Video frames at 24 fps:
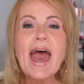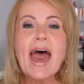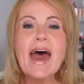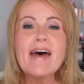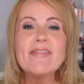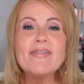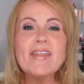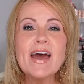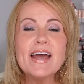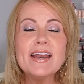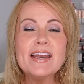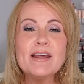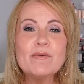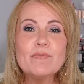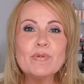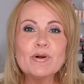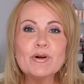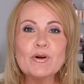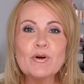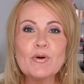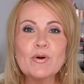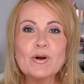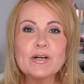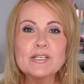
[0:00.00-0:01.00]
and that
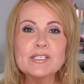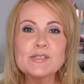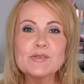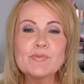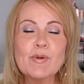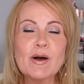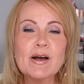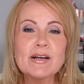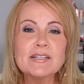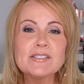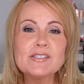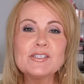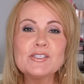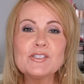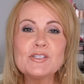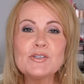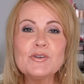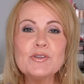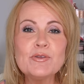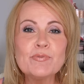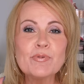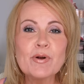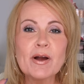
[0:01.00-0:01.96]
number corresponds to the